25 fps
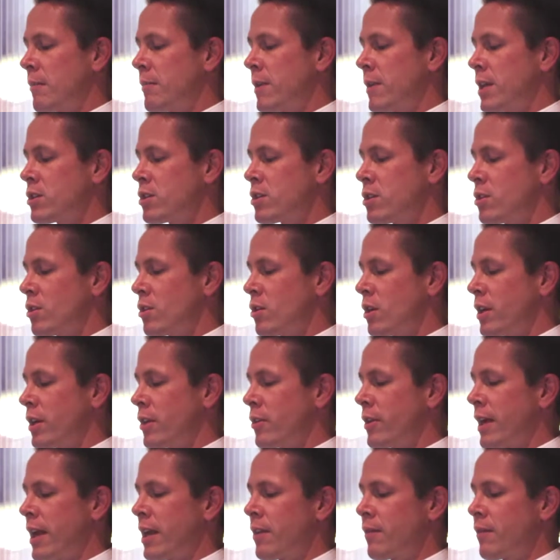I mentioned
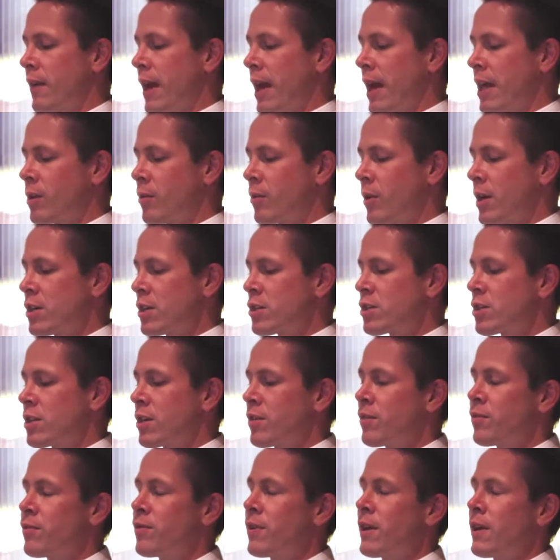earlier that
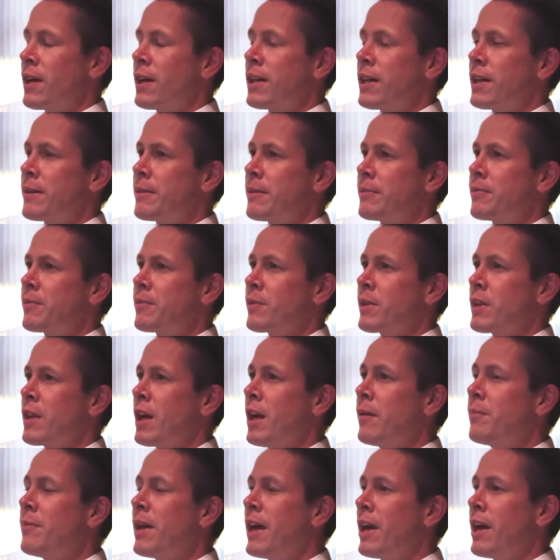evaluation of
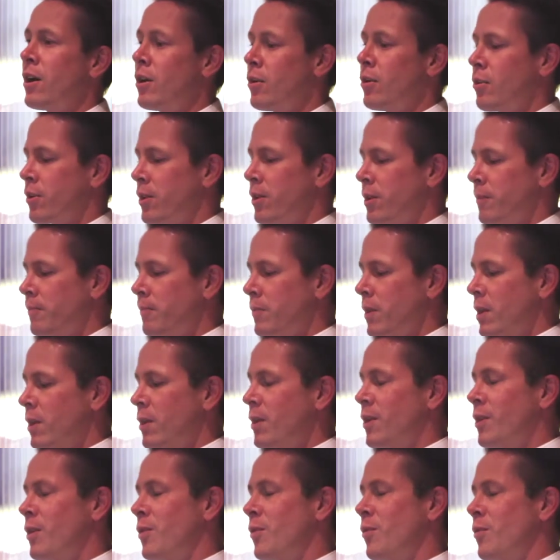gum health.
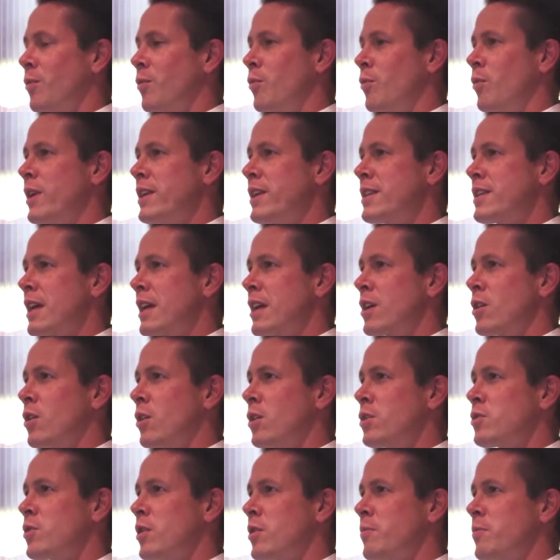We set
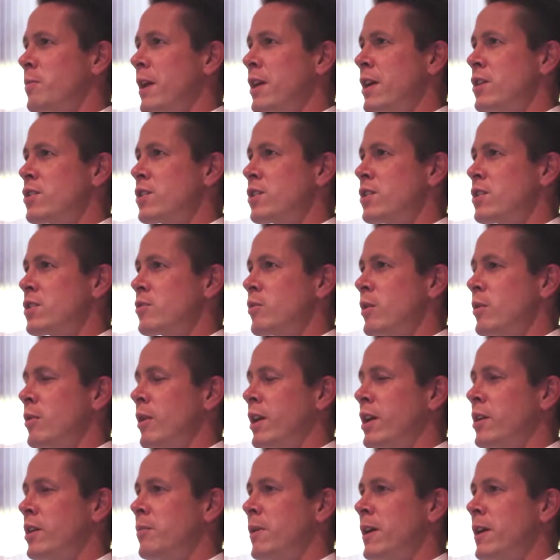goals with patients. We
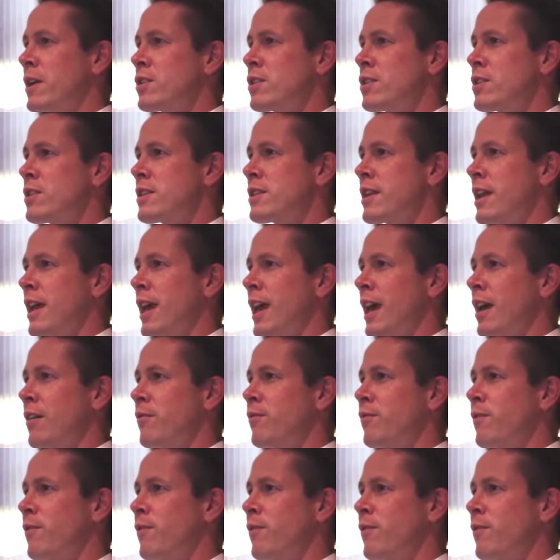want our patients to have